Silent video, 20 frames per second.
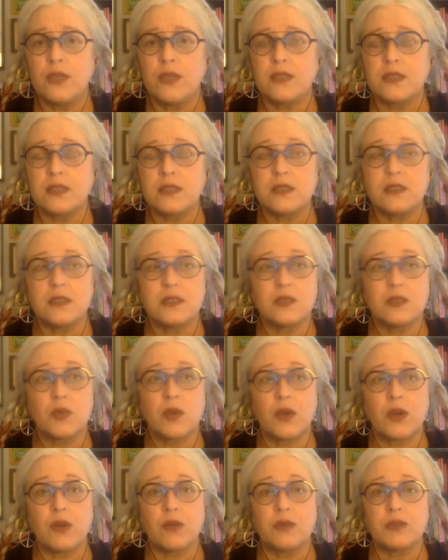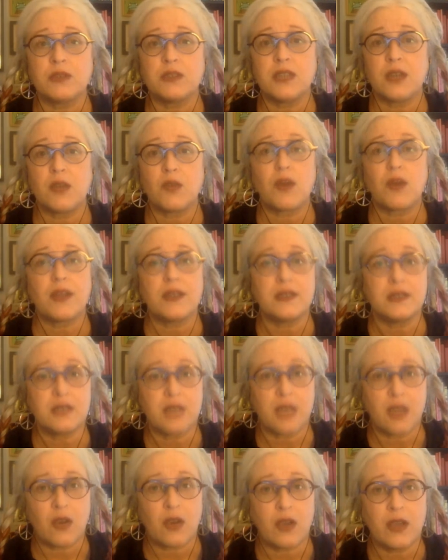instances where it was downright
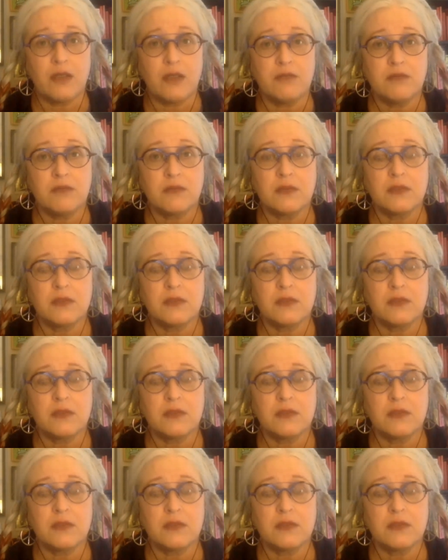scary,